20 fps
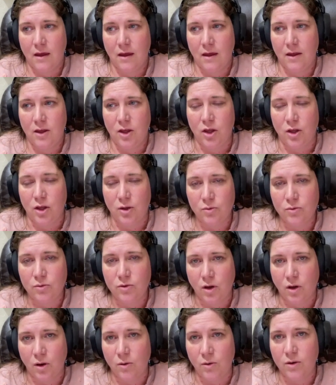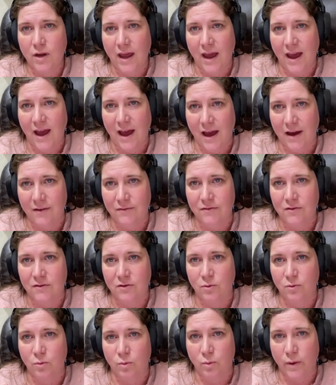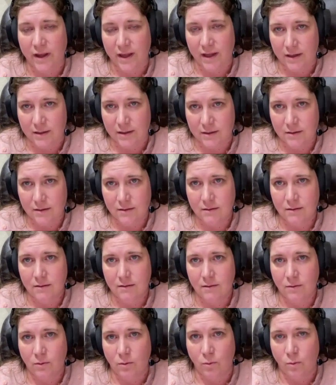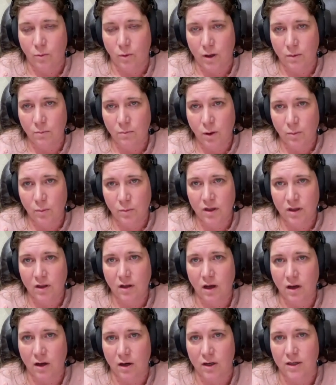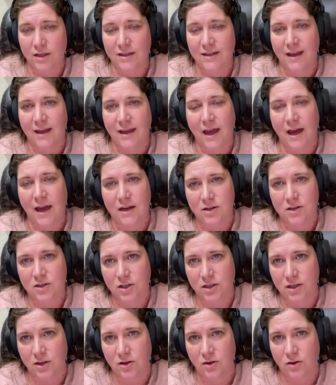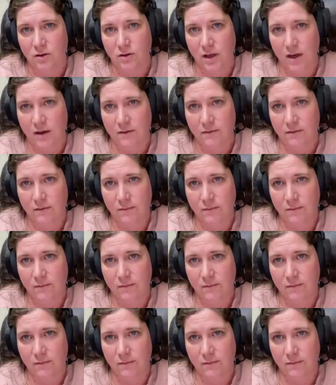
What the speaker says: You don't have to wait one moment longer to take action in your life.